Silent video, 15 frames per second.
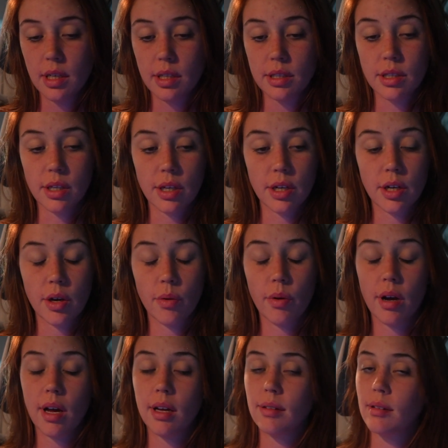So you know
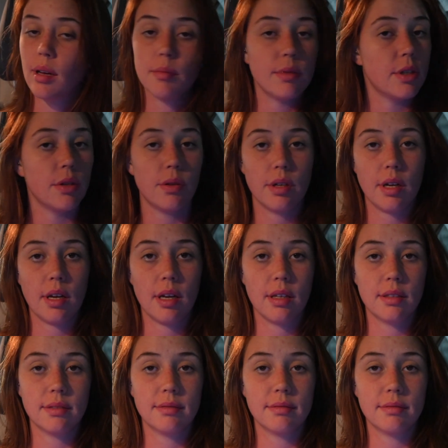what? I'm doing it.